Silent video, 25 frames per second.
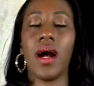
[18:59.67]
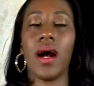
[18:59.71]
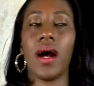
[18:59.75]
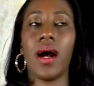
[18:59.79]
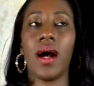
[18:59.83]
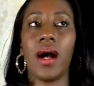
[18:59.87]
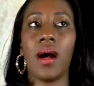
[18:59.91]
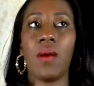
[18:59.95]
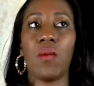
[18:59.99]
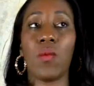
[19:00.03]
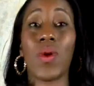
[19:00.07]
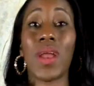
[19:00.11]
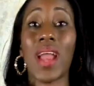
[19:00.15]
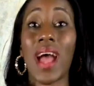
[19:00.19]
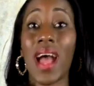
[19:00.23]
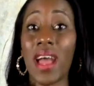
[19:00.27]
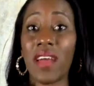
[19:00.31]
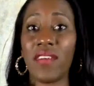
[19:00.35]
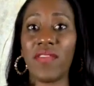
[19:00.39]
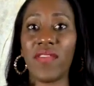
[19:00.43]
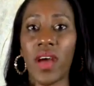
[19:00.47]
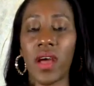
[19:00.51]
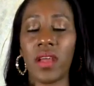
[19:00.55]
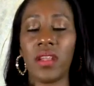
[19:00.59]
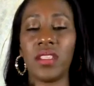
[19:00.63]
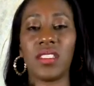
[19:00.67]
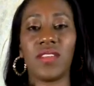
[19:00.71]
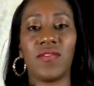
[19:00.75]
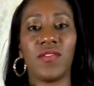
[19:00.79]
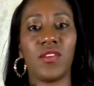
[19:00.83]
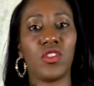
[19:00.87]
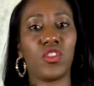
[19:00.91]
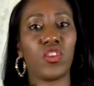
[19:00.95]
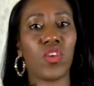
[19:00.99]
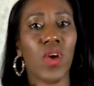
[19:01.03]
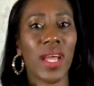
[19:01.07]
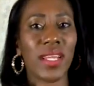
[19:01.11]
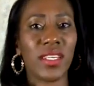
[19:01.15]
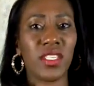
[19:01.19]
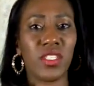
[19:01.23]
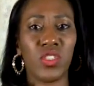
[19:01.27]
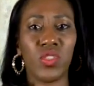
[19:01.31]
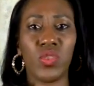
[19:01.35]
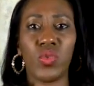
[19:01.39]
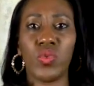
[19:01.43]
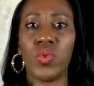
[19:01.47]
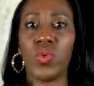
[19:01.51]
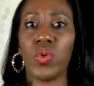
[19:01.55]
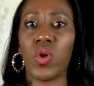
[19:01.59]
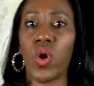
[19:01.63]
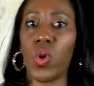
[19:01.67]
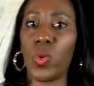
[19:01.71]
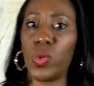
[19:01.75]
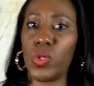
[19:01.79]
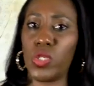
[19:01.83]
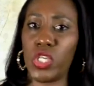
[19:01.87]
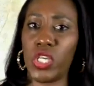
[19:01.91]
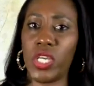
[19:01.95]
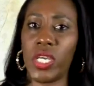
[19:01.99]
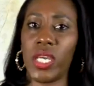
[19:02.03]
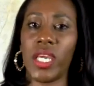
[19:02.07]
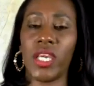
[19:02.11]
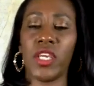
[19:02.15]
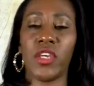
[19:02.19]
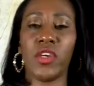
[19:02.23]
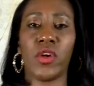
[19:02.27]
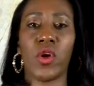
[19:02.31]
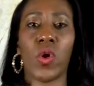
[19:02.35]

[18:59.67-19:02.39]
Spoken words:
What I find is if you're trying to do coaching and you're